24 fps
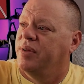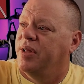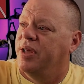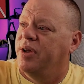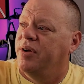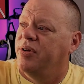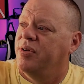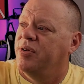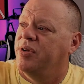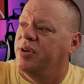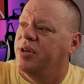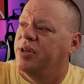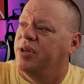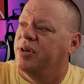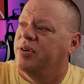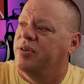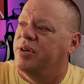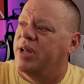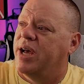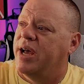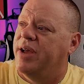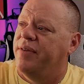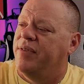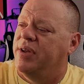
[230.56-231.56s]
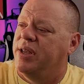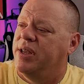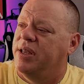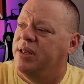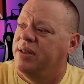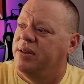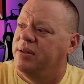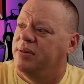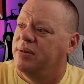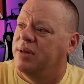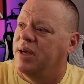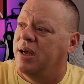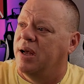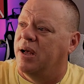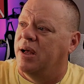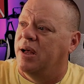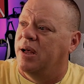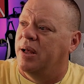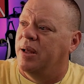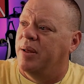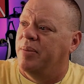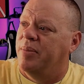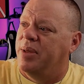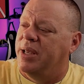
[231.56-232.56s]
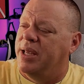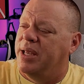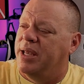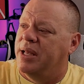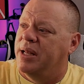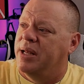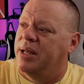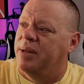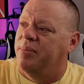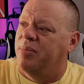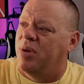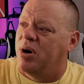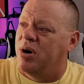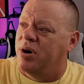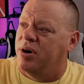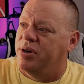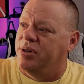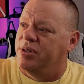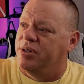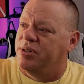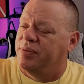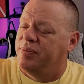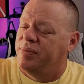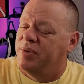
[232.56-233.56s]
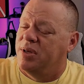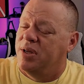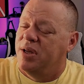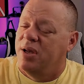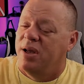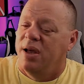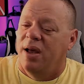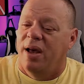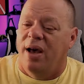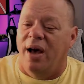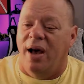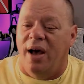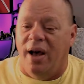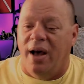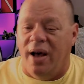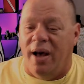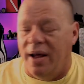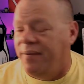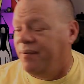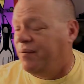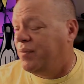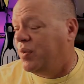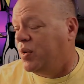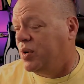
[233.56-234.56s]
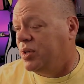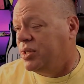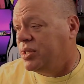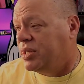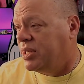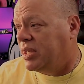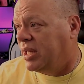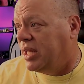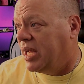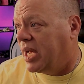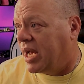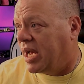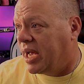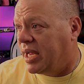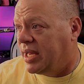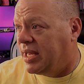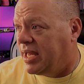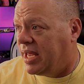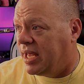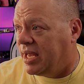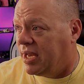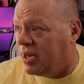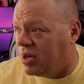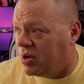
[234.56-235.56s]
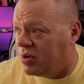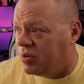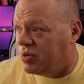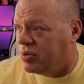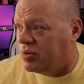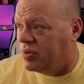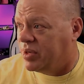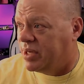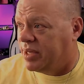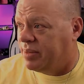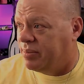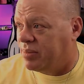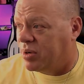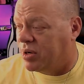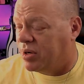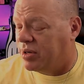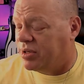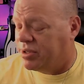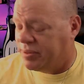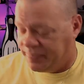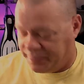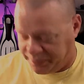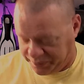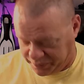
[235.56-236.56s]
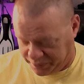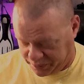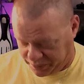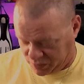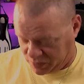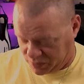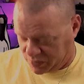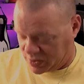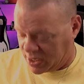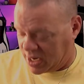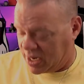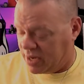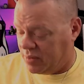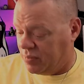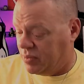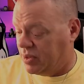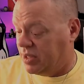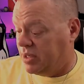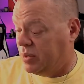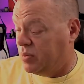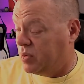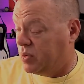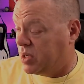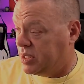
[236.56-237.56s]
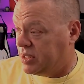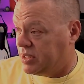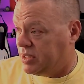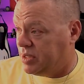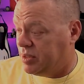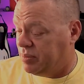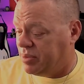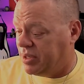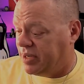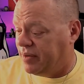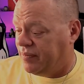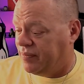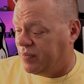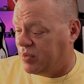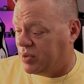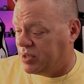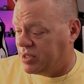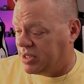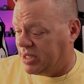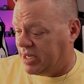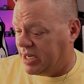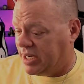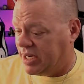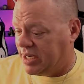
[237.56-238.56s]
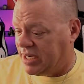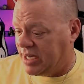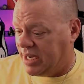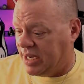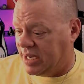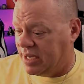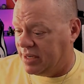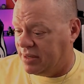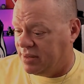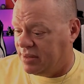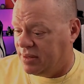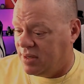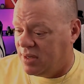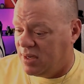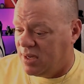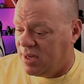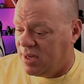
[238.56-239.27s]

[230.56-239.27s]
They're going to go diving in March. Unfortunately, I can't go to it in March. I really want to, but unfortunately, I can't.